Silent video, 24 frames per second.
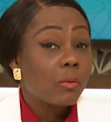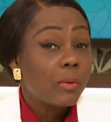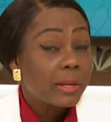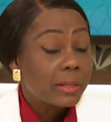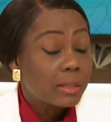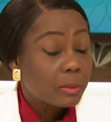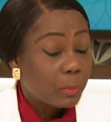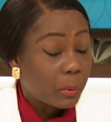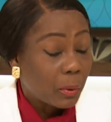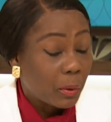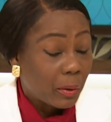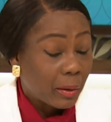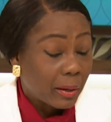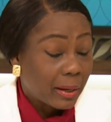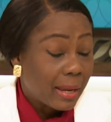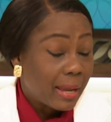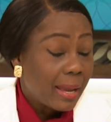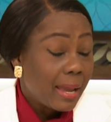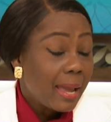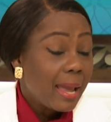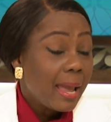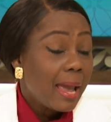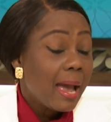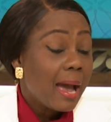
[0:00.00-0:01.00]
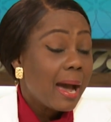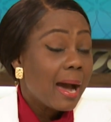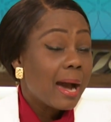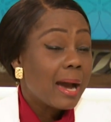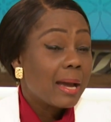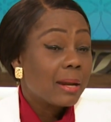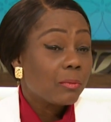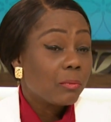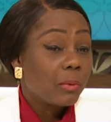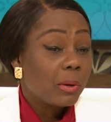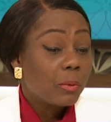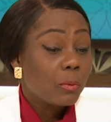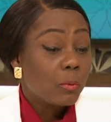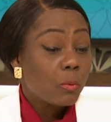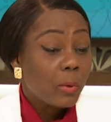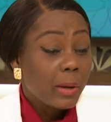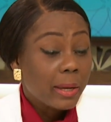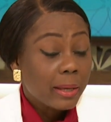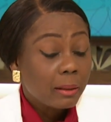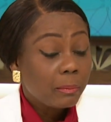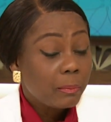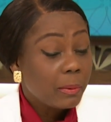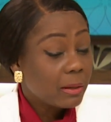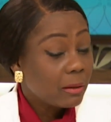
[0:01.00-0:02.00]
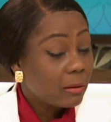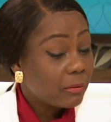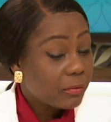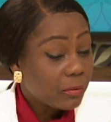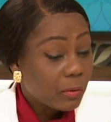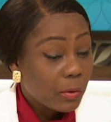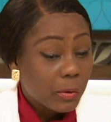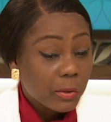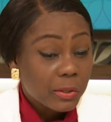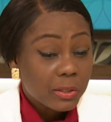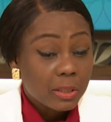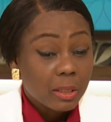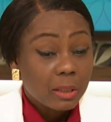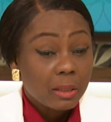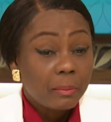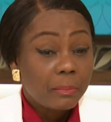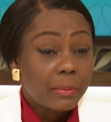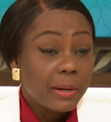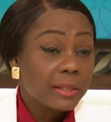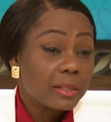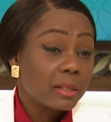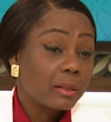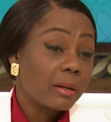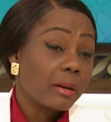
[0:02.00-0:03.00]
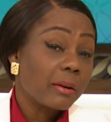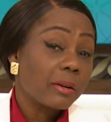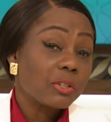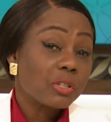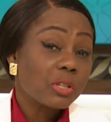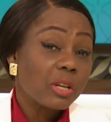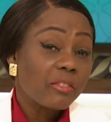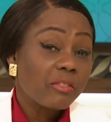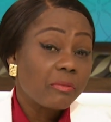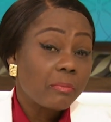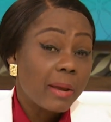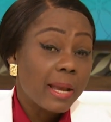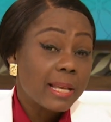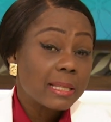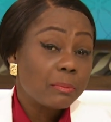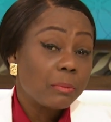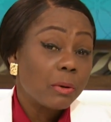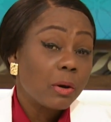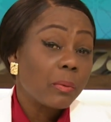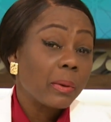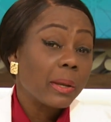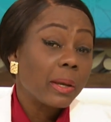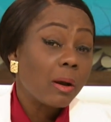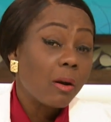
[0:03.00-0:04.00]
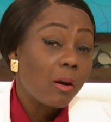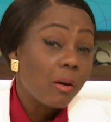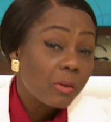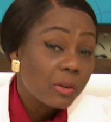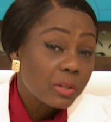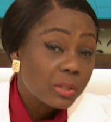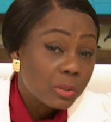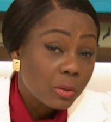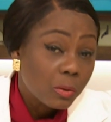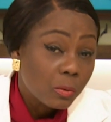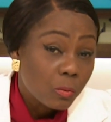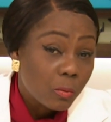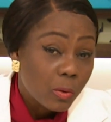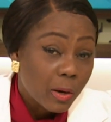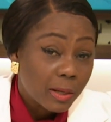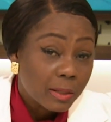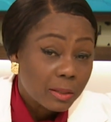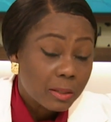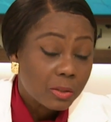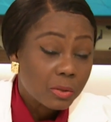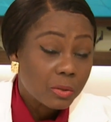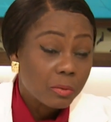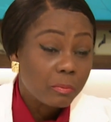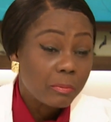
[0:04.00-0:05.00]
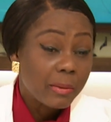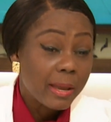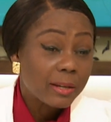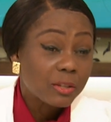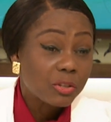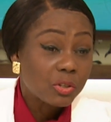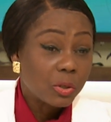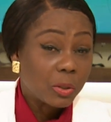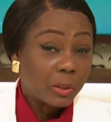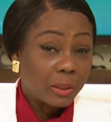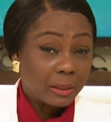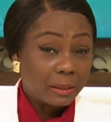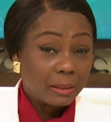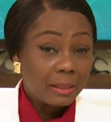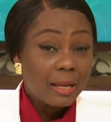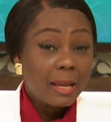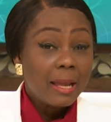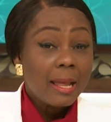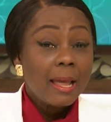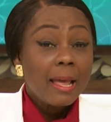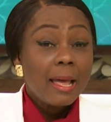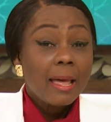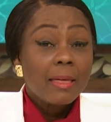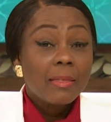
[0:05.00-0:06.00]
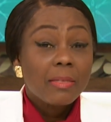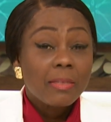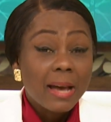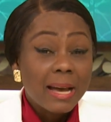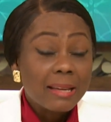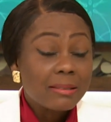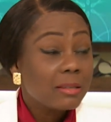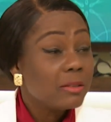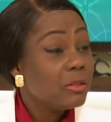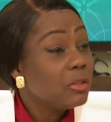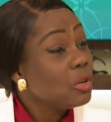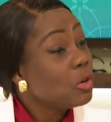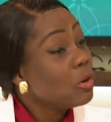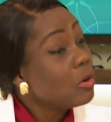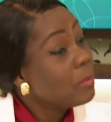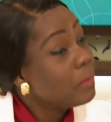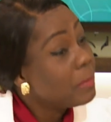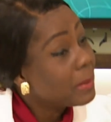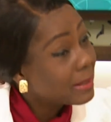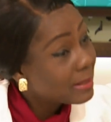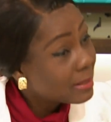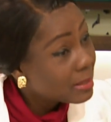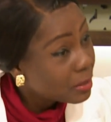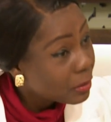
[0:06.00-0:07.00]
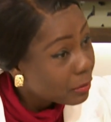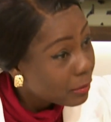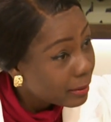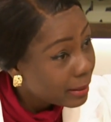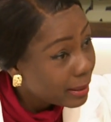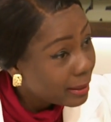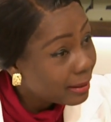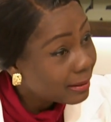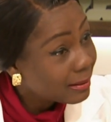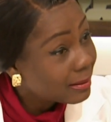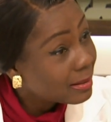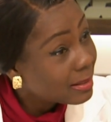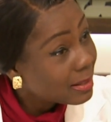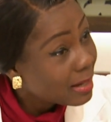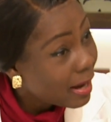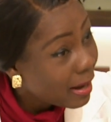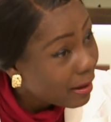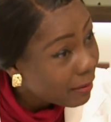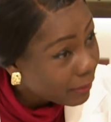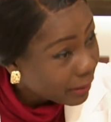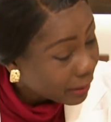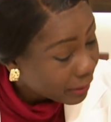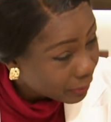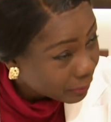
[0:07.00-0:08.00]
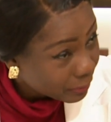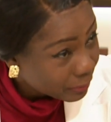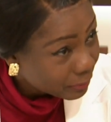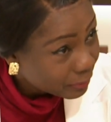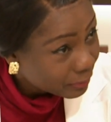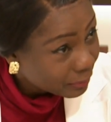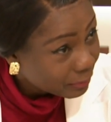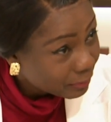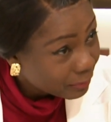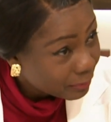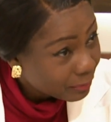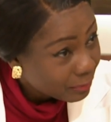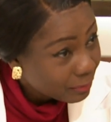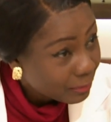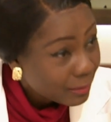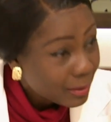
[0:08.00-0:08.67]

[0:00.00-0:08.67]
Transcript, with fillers: Queen's Park, mm-hmm. and we will be, of course, celebrating our achievements, but we also want to make sure that newborn screening in Ontario mm-hmm.